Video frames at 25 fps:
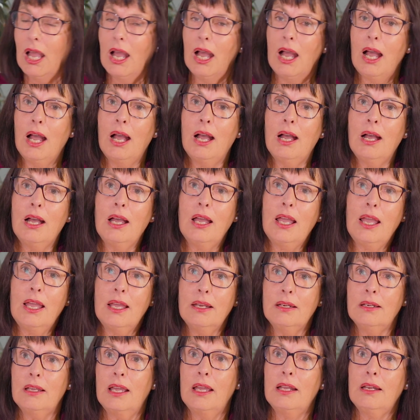
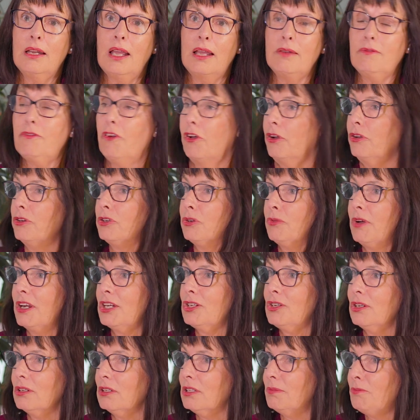and follow
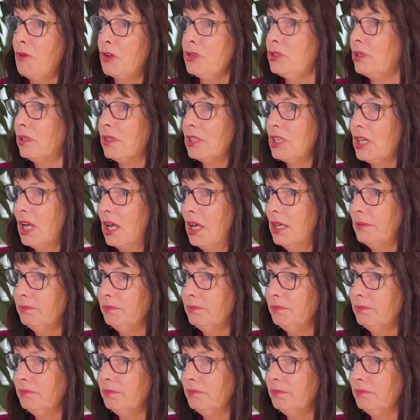directions most of the time.